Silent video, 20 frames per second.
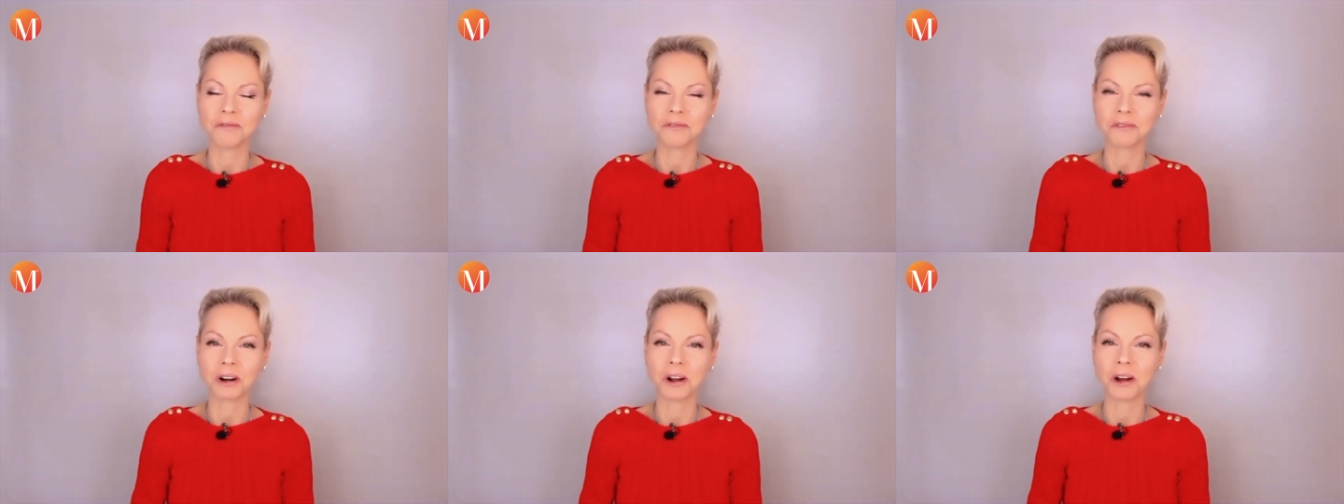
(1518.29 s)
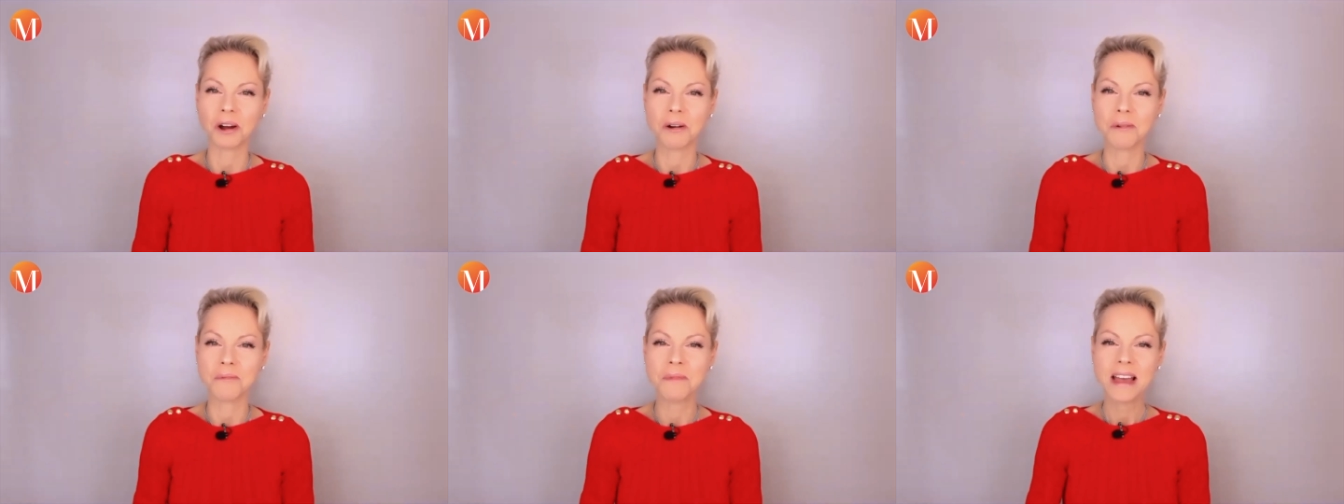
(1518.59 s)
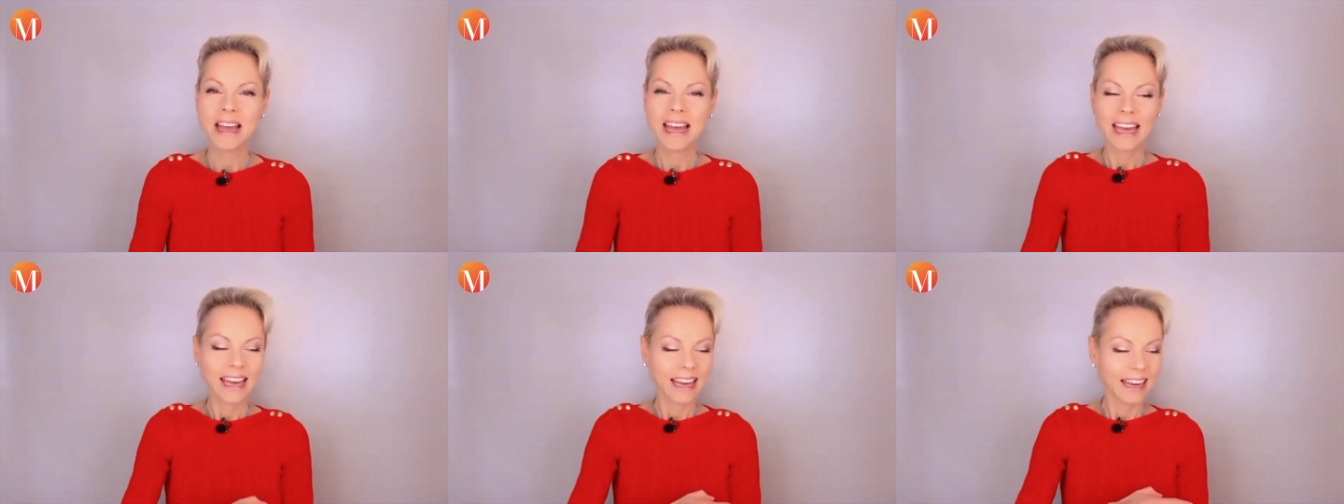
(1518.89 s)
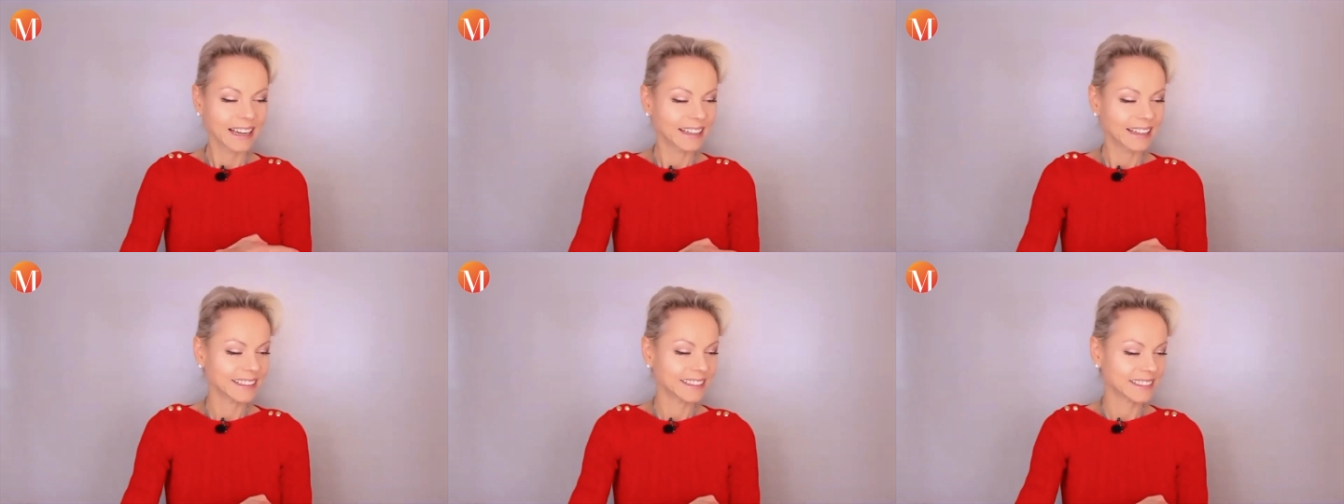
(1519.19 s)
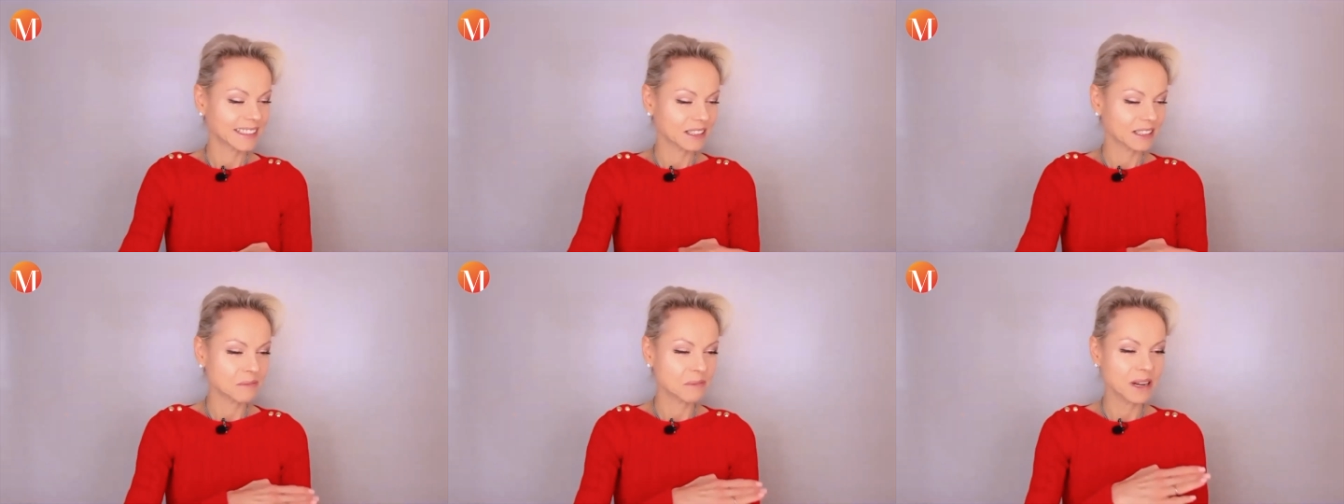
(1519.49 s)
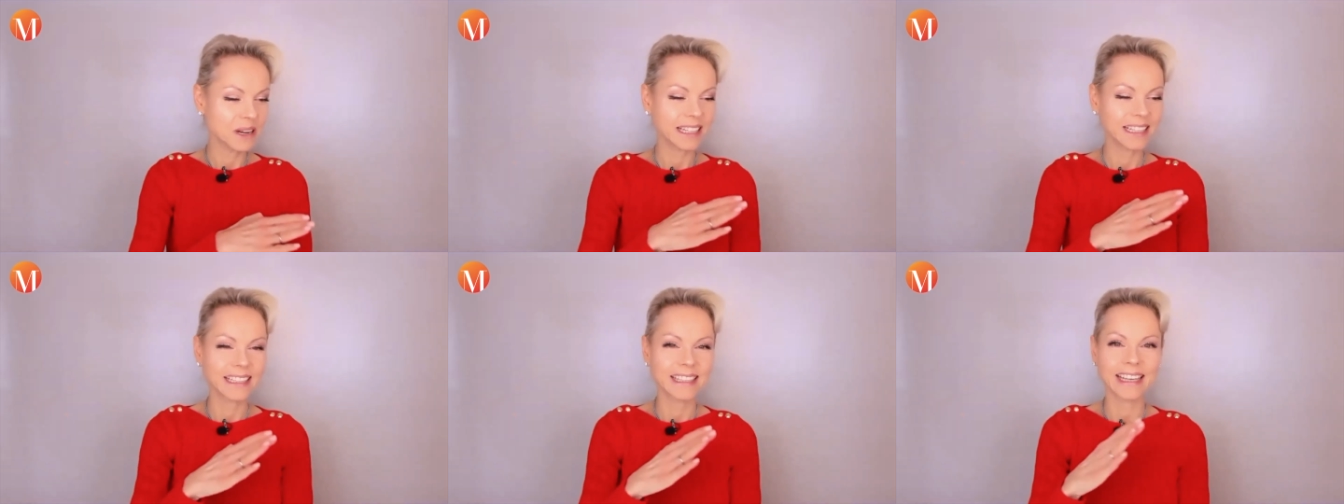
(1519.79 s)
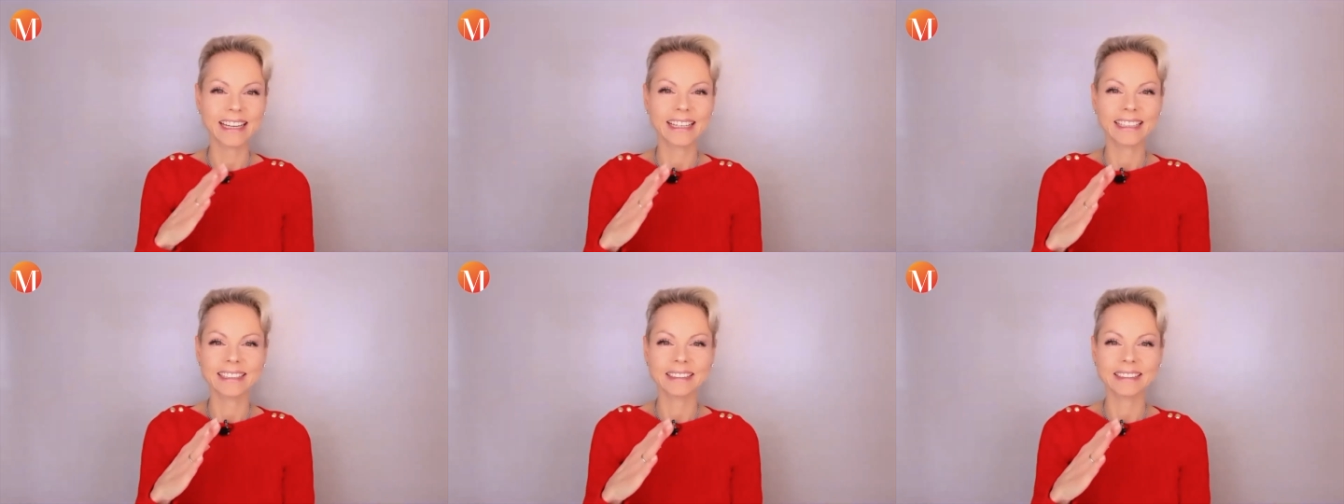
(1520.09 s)
from somebody
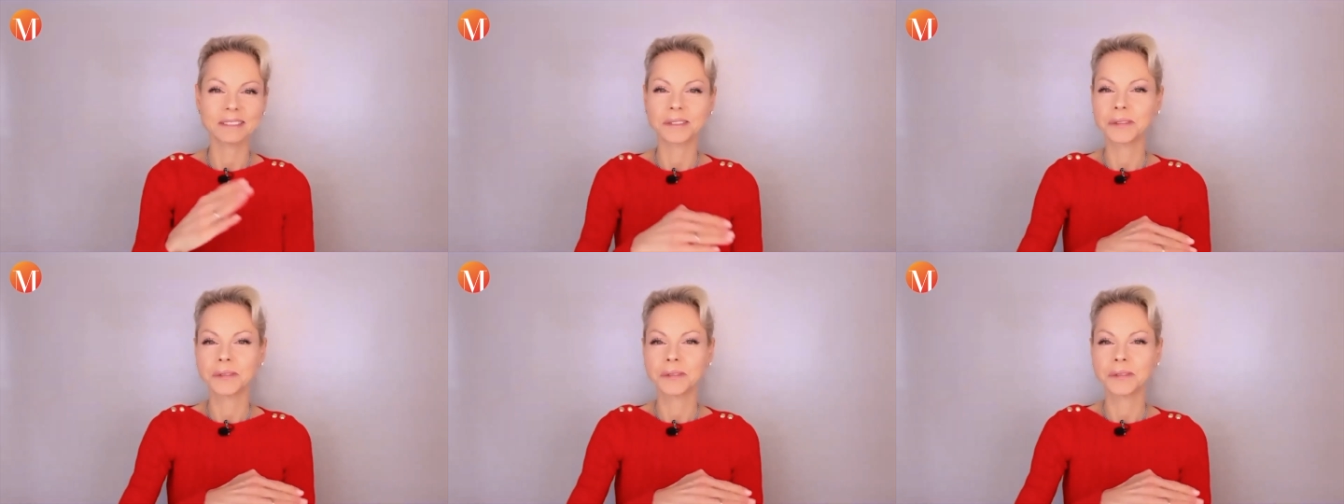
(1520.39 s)
that